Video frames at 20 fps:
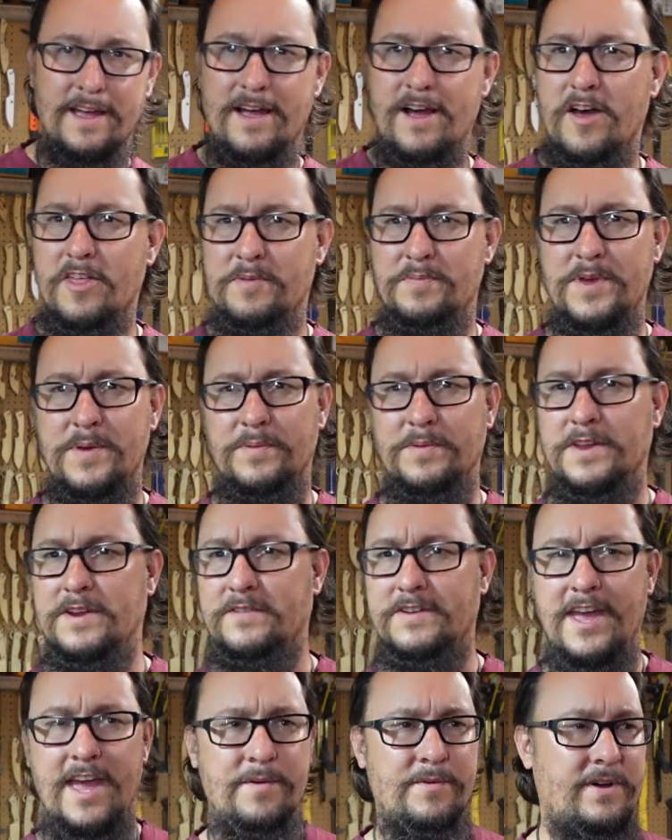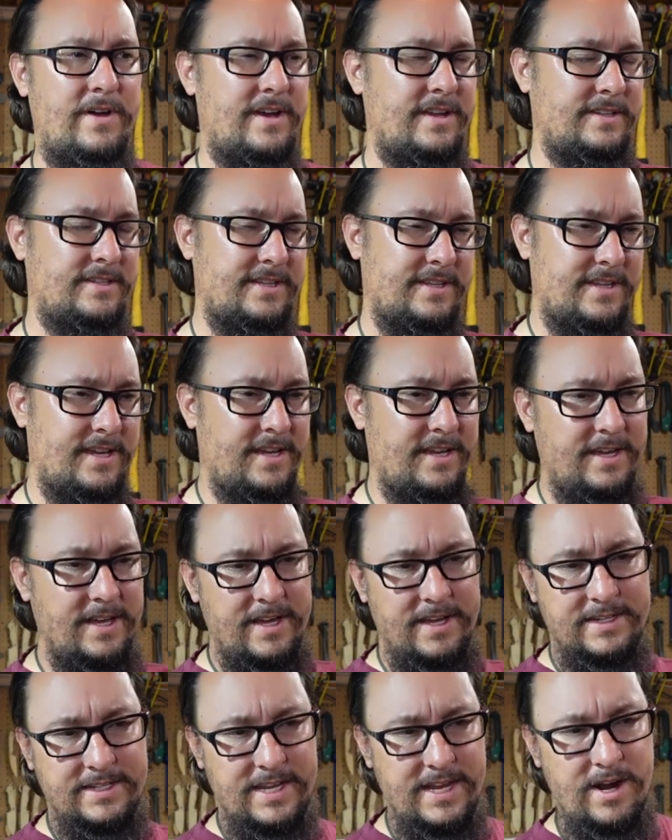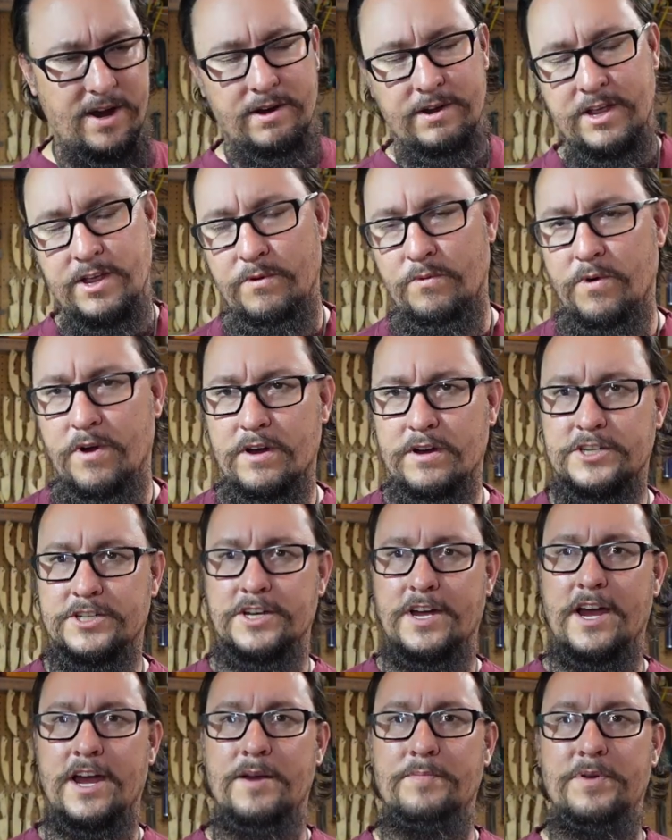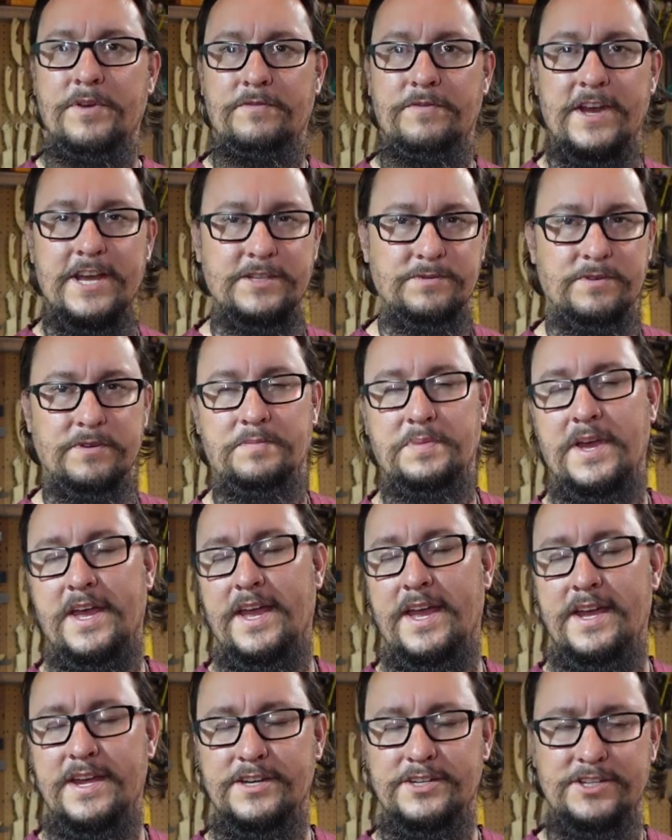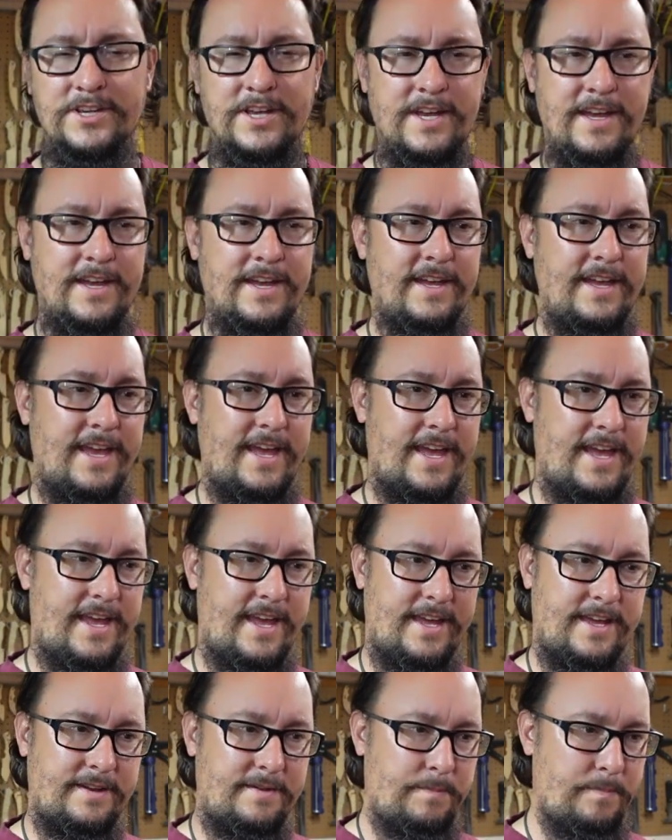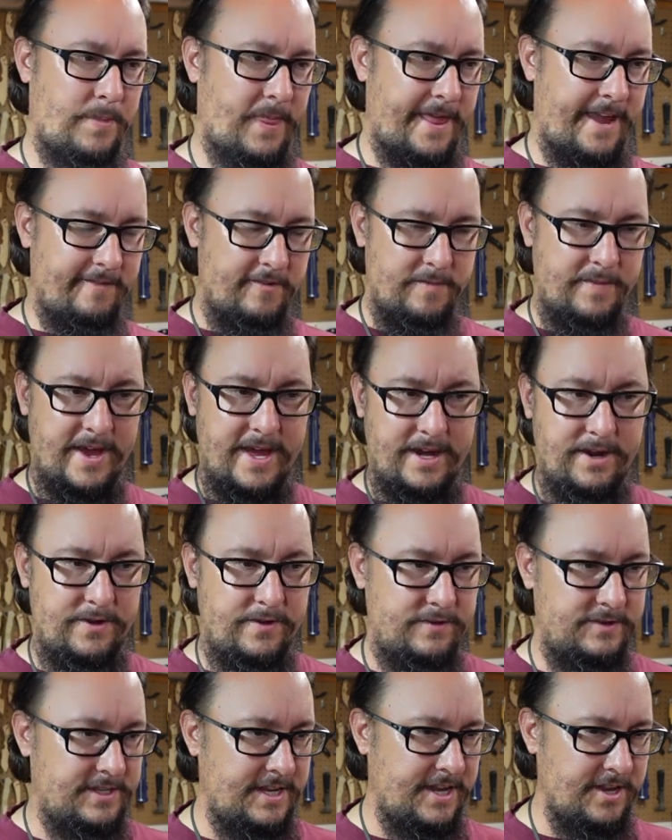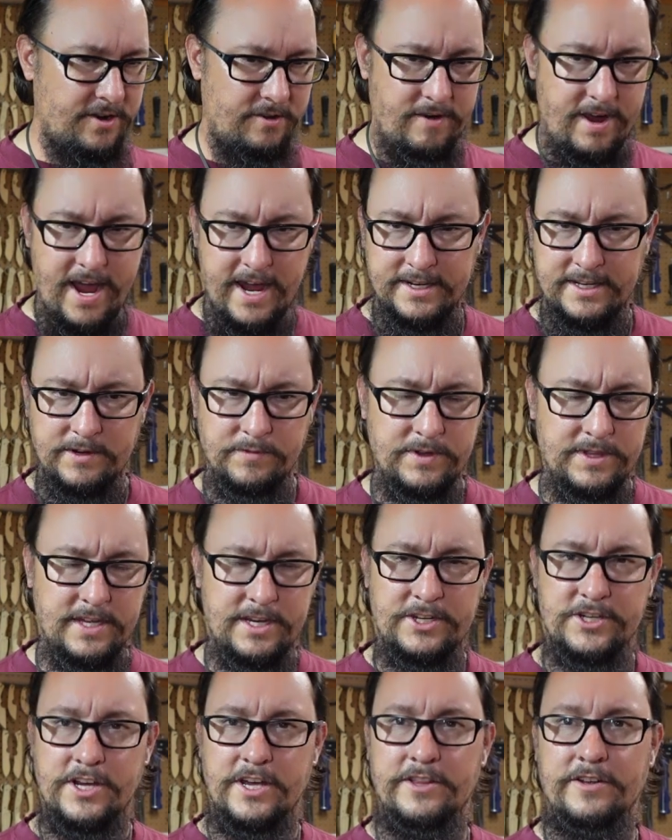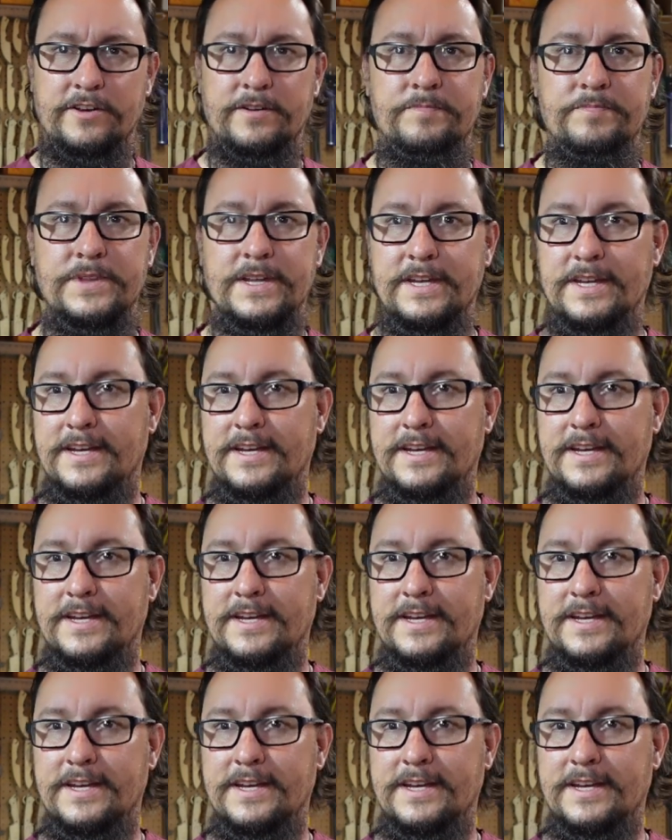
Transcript: All the people that have came on to the TRE workshop Facebook page and everybody who's interacting with each other.